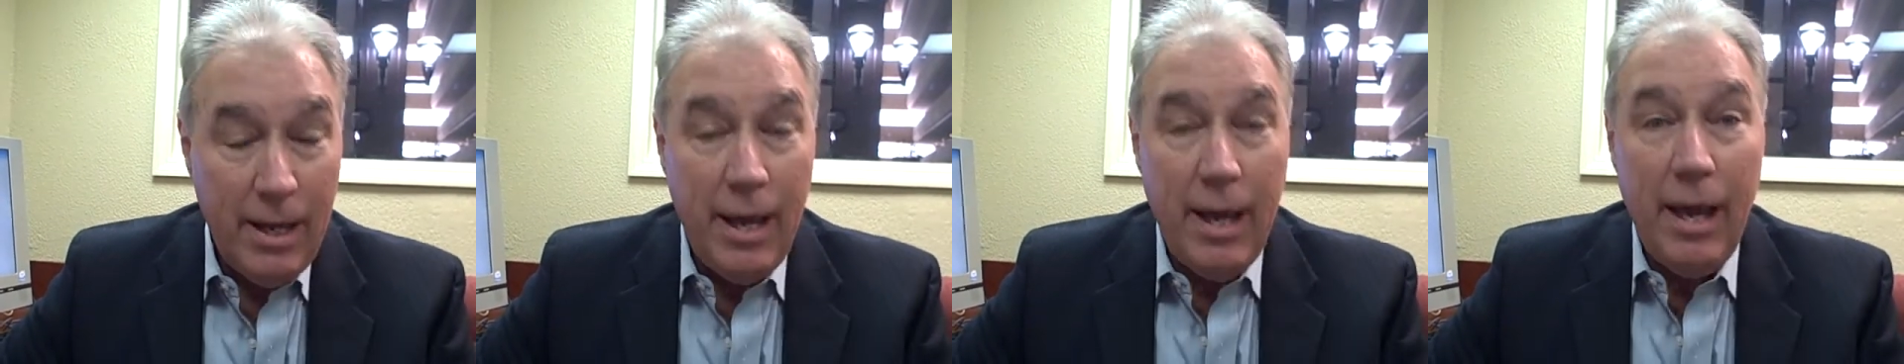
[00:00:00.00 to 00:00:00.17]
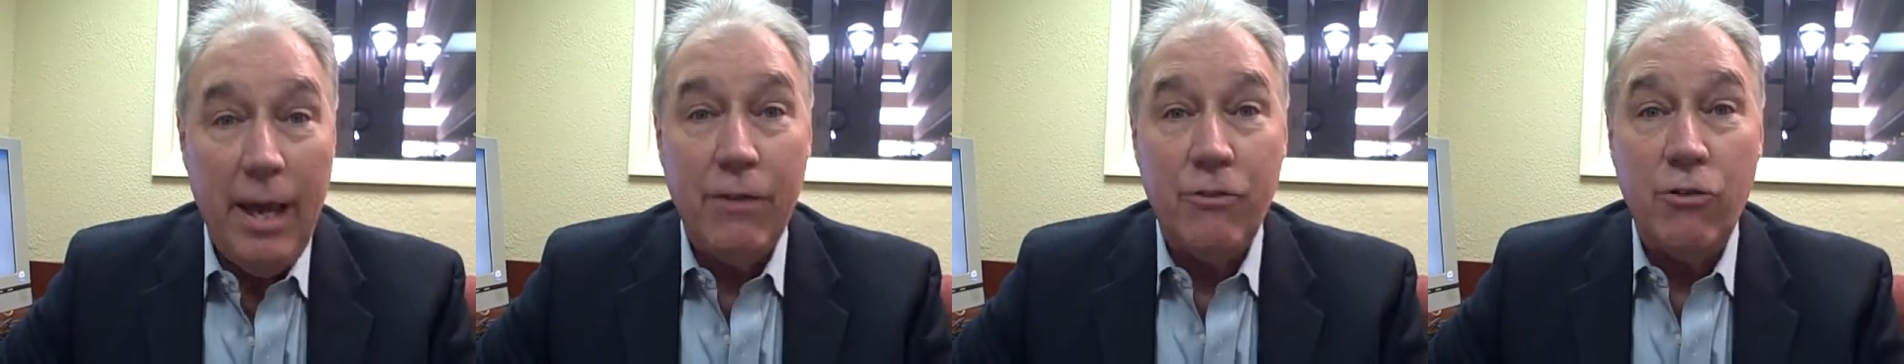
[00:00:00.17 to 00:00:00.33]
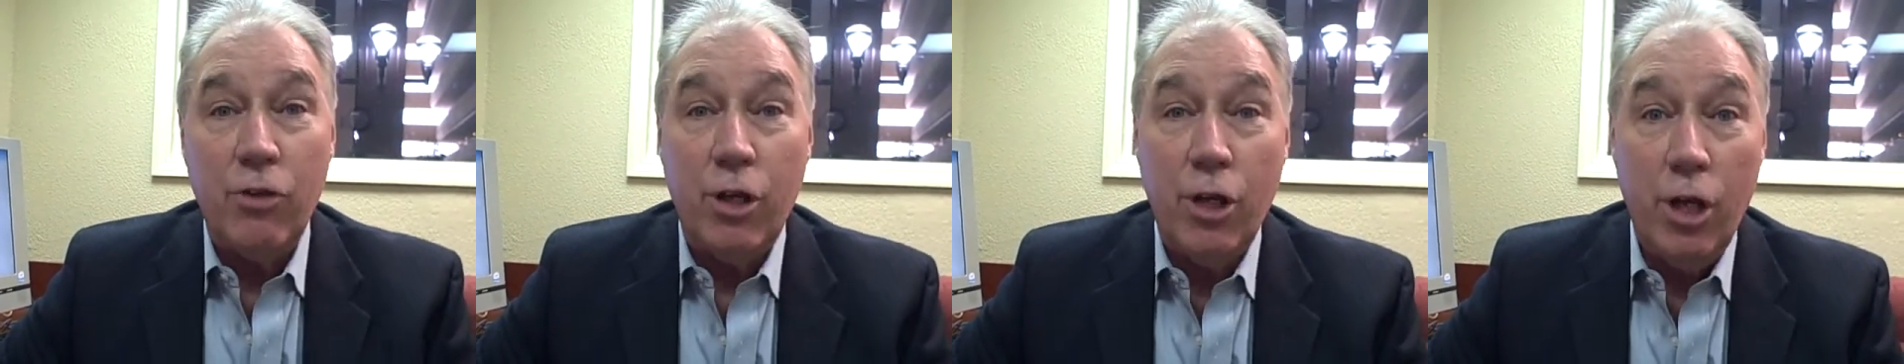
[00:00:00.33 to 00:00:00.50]

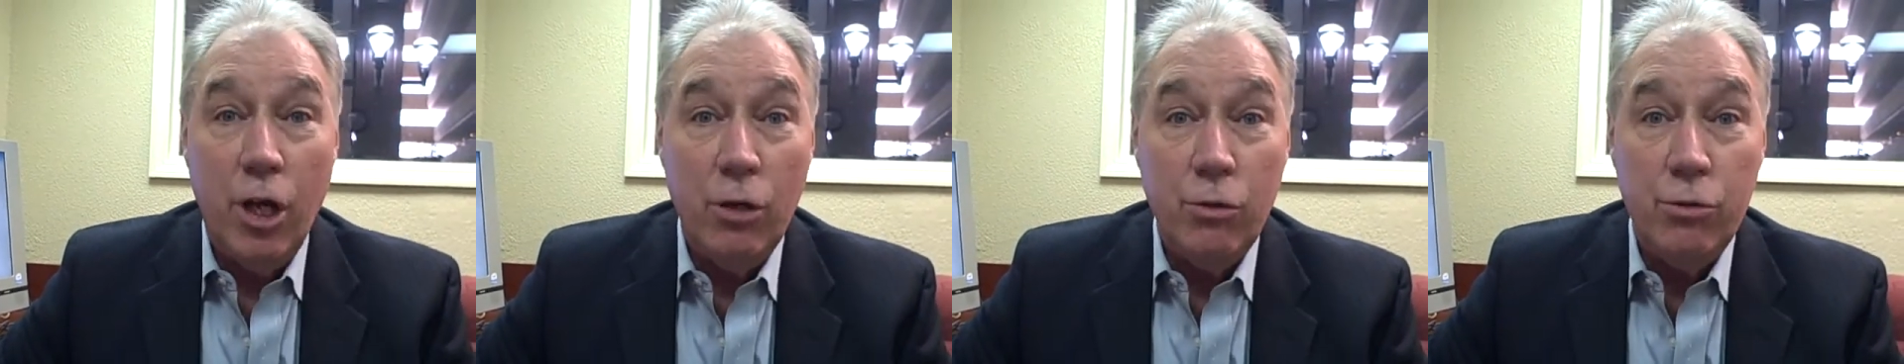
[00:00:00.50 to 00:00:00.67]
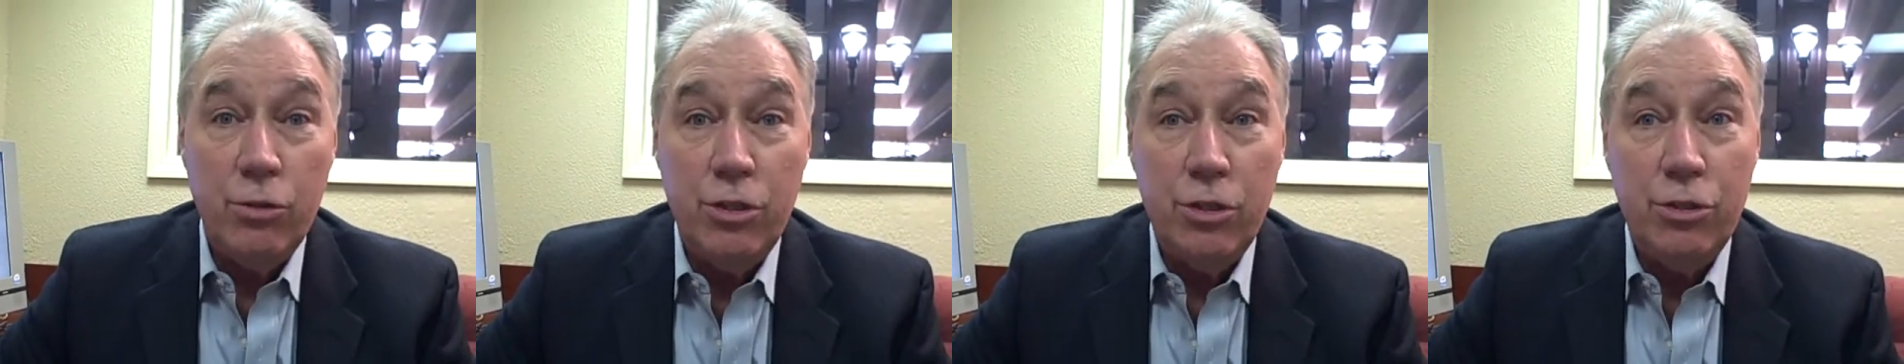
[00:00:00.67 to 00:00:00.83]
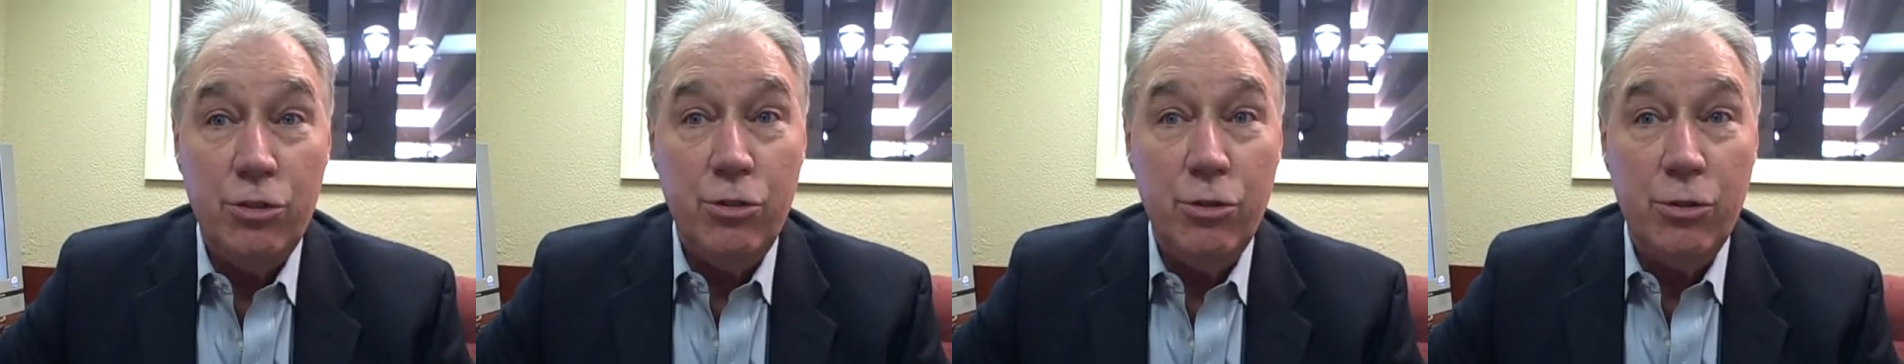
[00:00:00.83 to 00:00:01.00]
as a
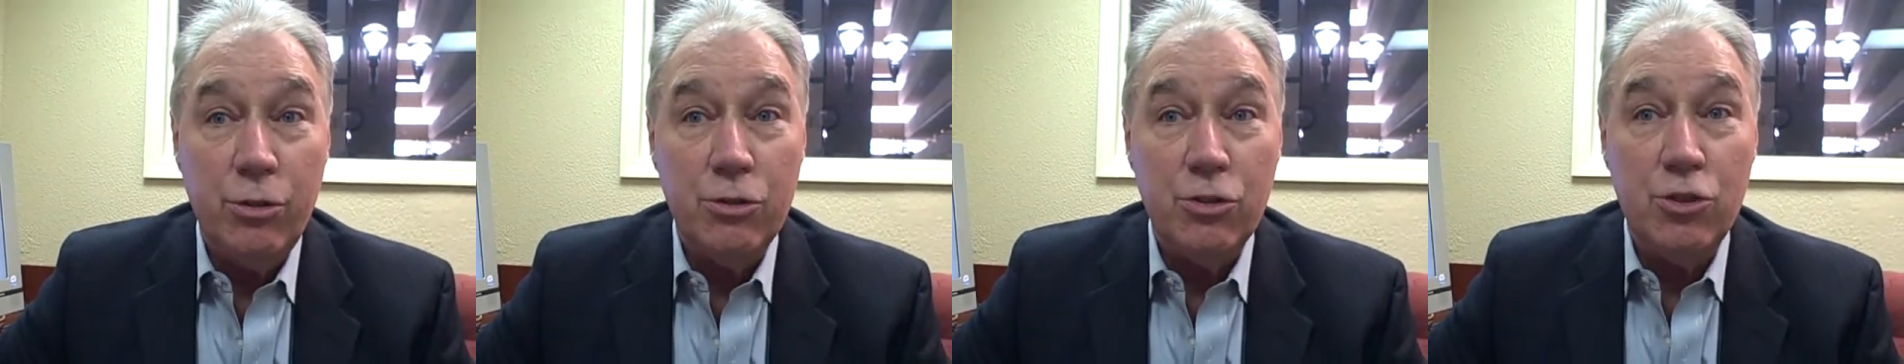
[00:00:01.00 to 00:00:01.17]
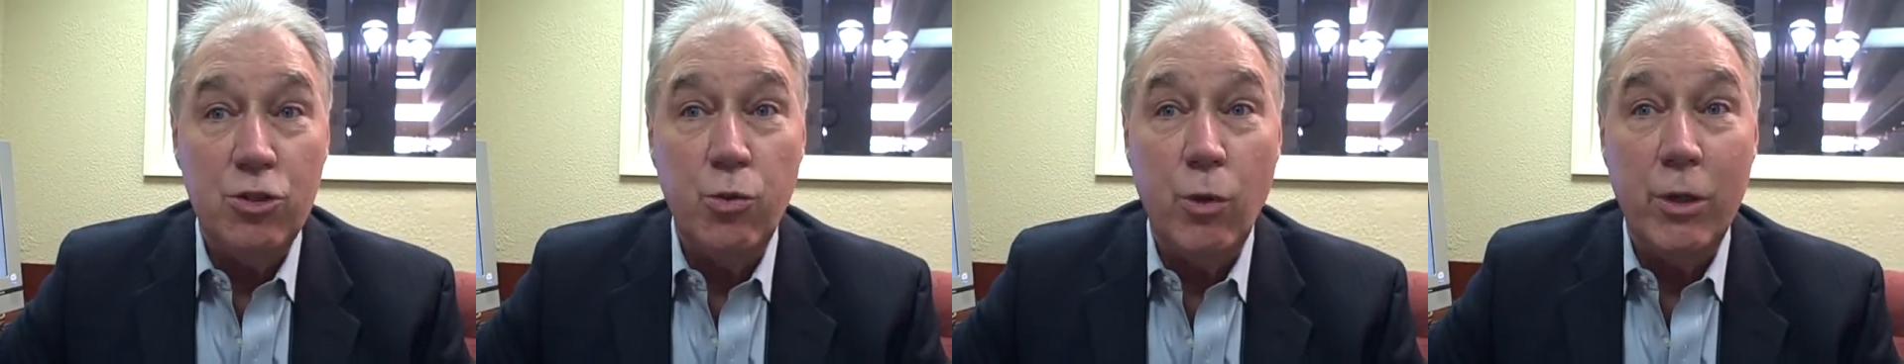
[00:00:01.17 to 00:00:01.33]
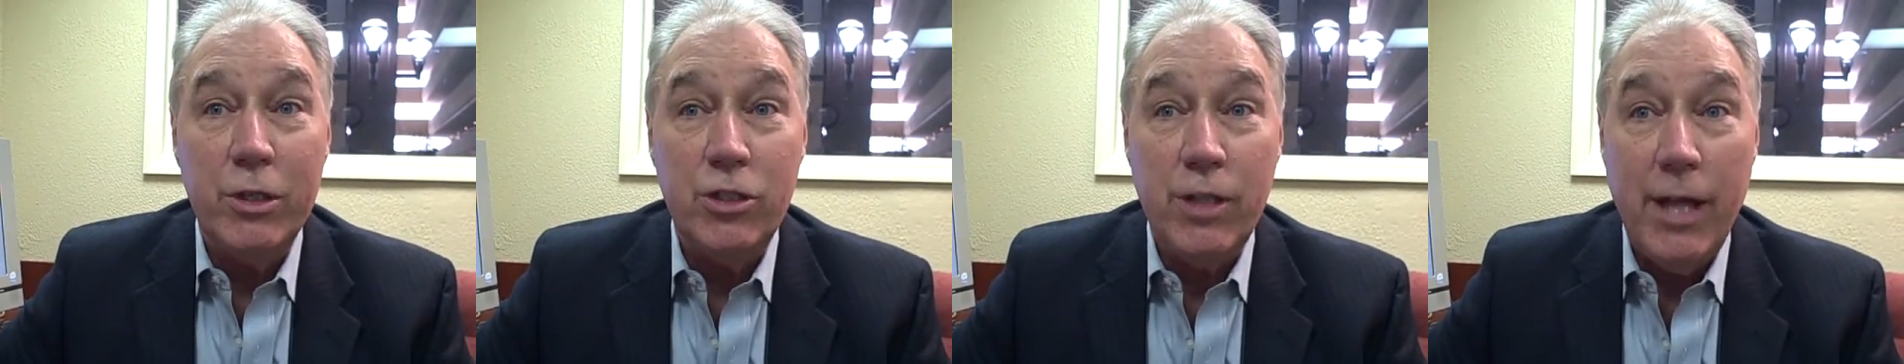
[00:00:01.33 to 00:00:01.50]
coach is you can
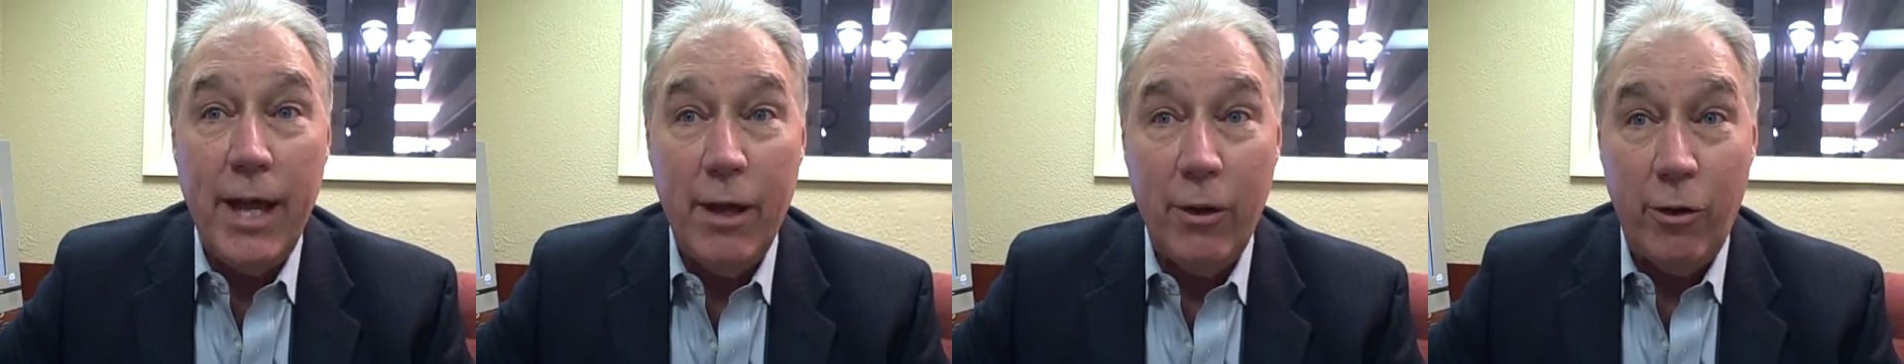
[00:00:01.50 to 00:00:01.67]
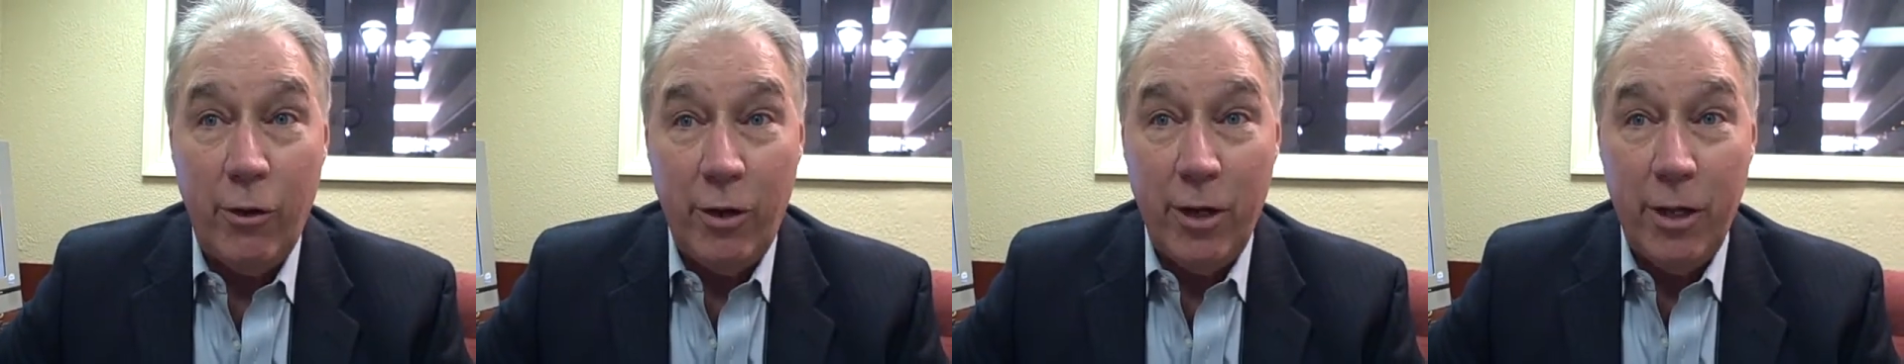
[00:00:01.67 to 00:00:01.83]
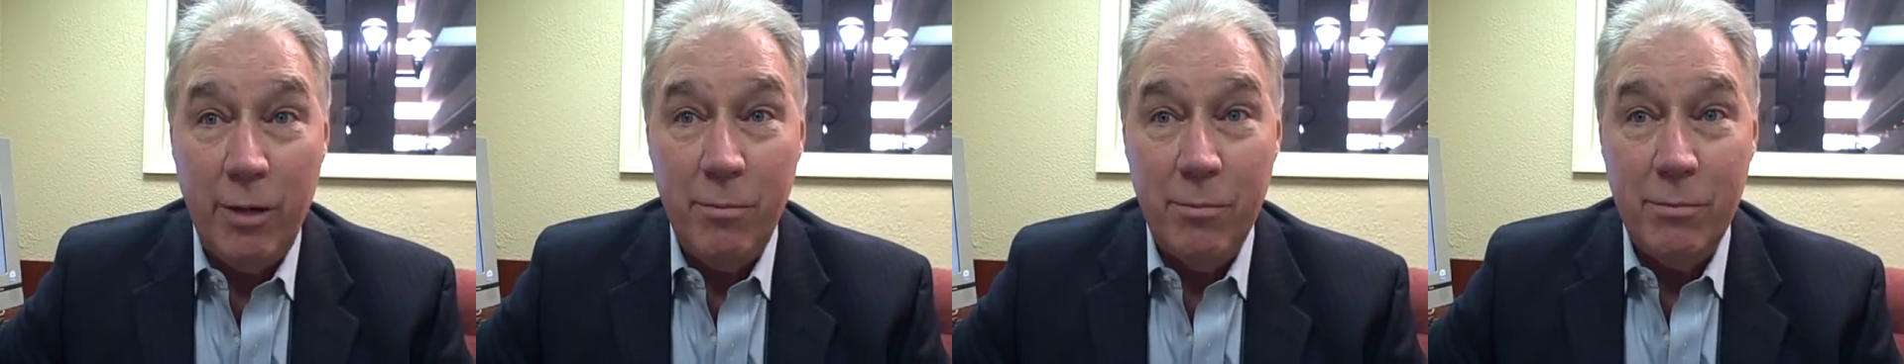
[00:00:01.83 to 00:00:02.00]
switch out
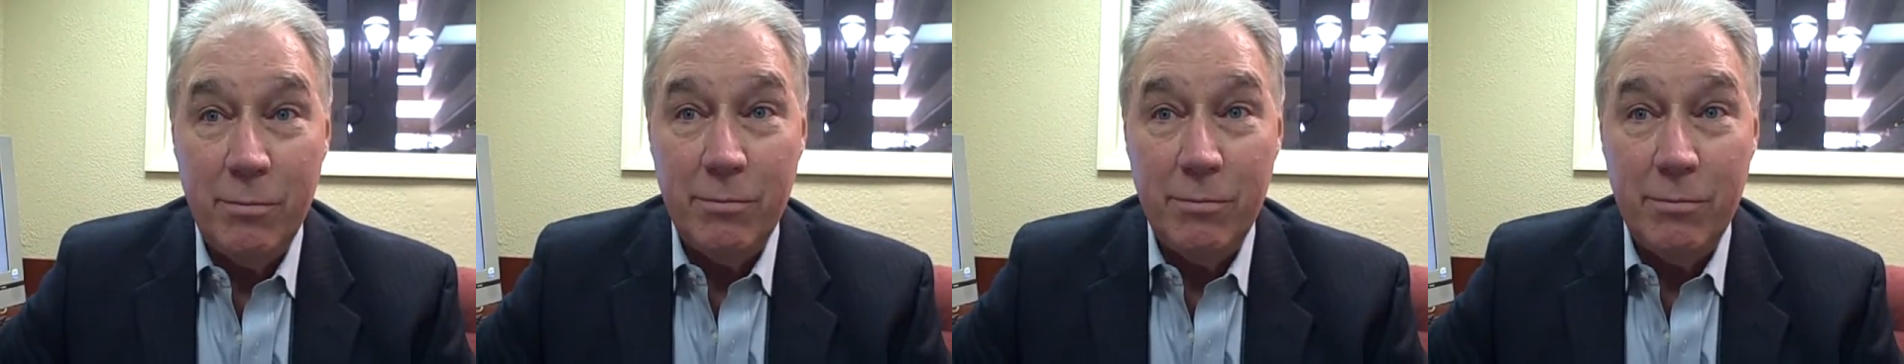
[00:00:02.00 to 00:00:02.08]
on him.